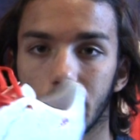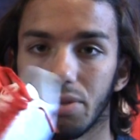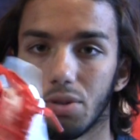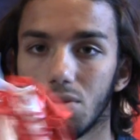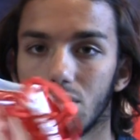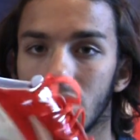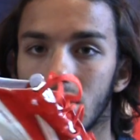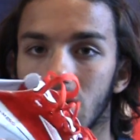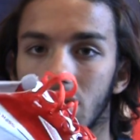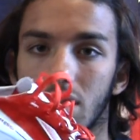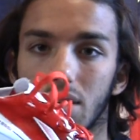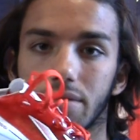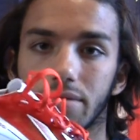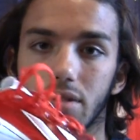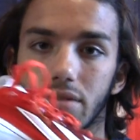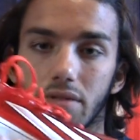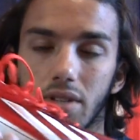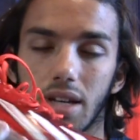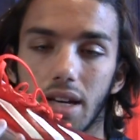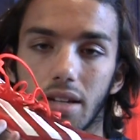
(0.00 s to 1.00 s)
boot, the
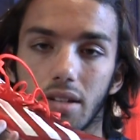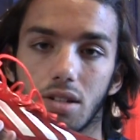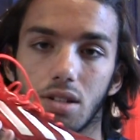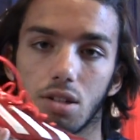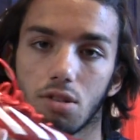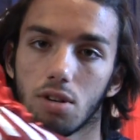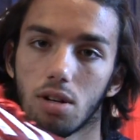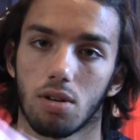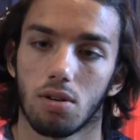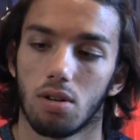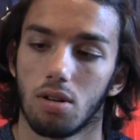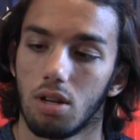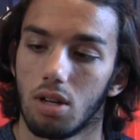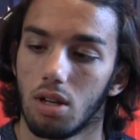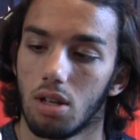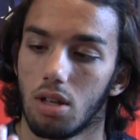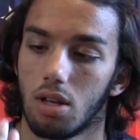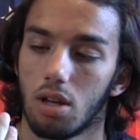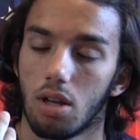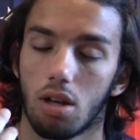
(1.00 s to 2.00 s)
F50 Adizero,
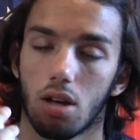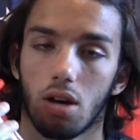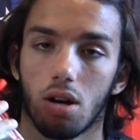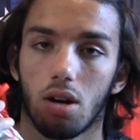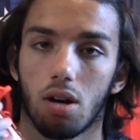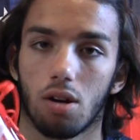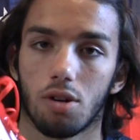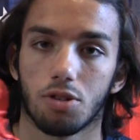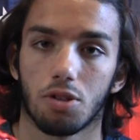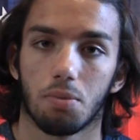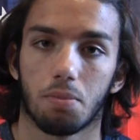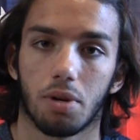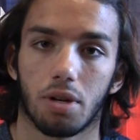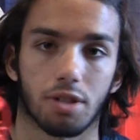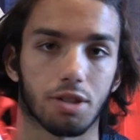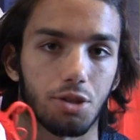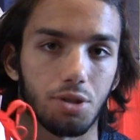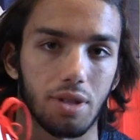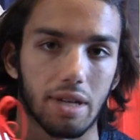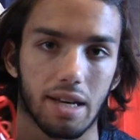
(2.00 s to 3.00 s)

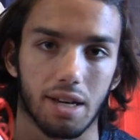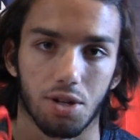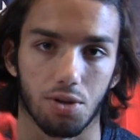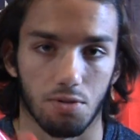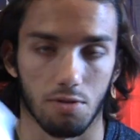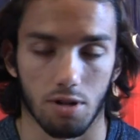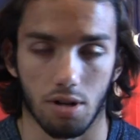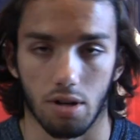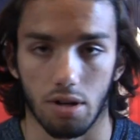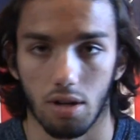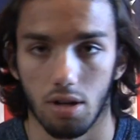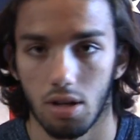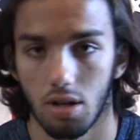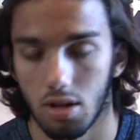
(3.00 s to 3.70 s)
$100, you can't go wrong.